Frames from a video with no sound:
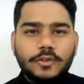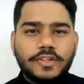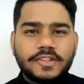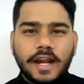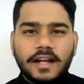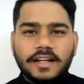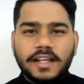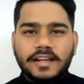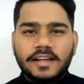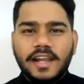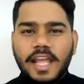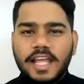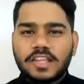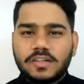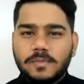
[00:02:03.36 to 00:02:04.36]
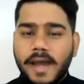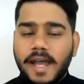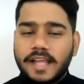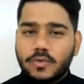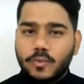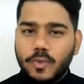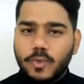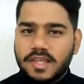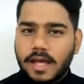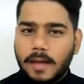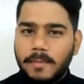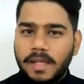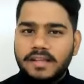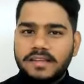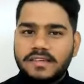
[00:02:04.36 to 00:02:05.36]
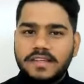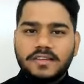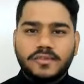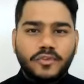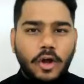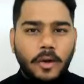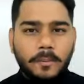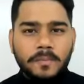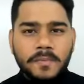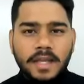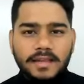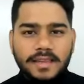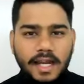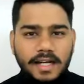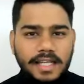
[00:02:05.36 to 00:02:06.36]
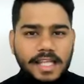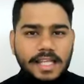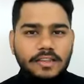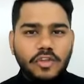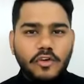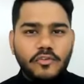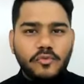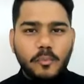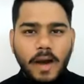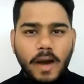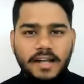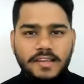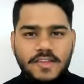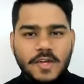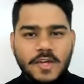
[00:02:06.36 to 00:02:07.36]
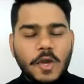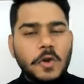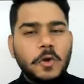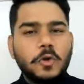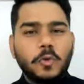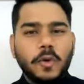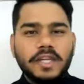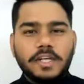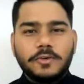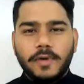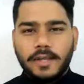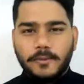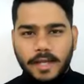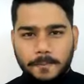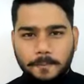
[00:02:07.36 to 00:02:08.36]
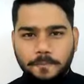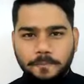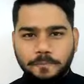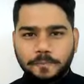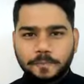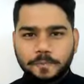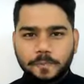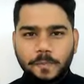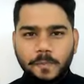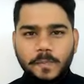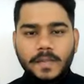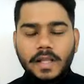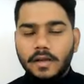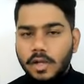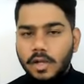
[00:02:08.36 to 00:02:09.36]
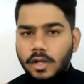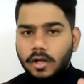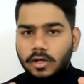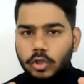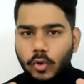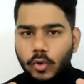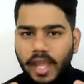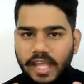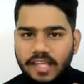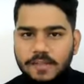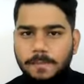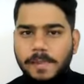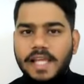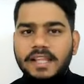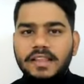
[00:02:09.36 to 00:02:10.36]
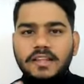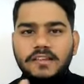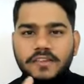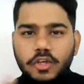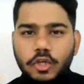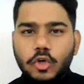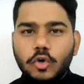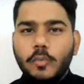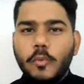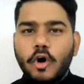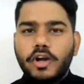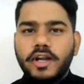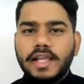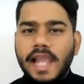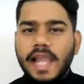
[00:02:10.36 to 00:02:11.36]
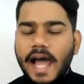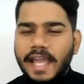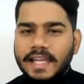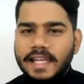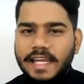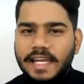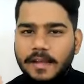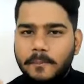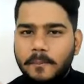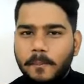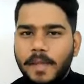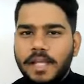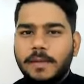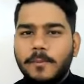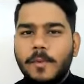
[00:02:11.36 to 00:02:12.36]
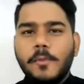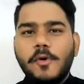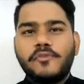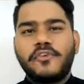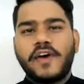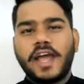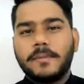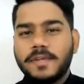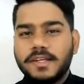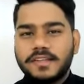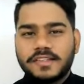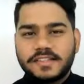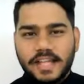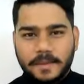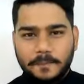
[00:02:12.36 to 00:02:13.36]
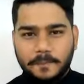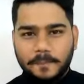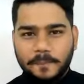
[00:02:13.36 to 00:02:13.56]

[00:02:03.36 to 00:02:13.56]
to start our next batch, which commences from 13th of March 2021. To explain this new model, I need a minimum of 5 minutes time.